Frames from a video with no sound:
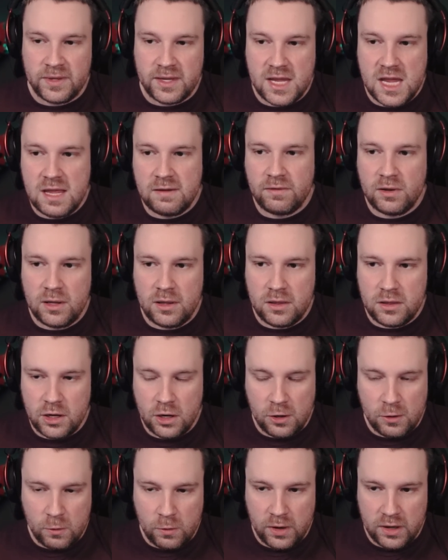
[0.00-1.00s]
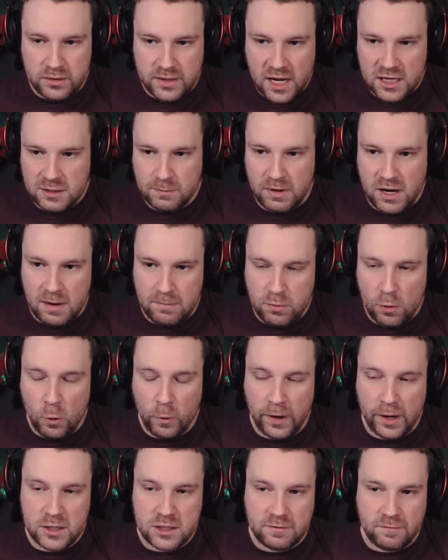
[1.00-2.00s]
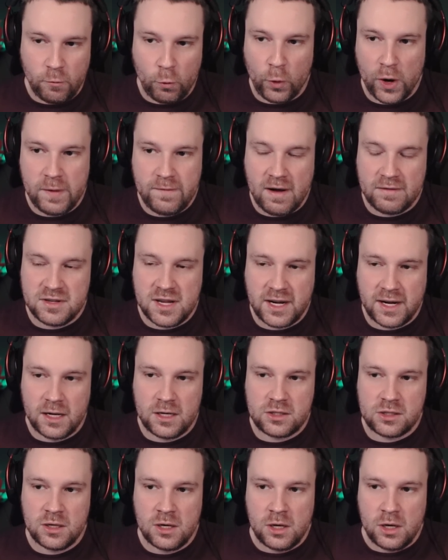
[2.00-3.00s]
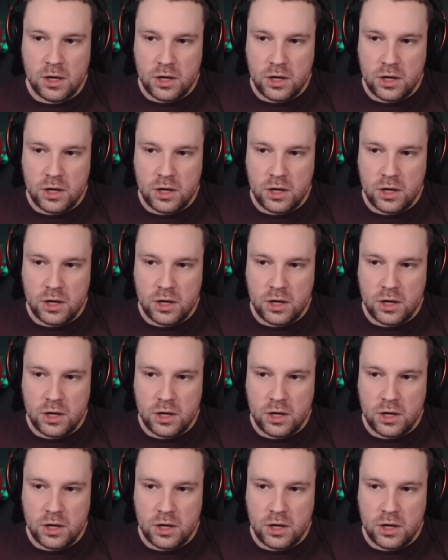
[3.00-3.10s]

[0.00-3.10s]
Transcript: even though Decimating Bolt is 45 seconds,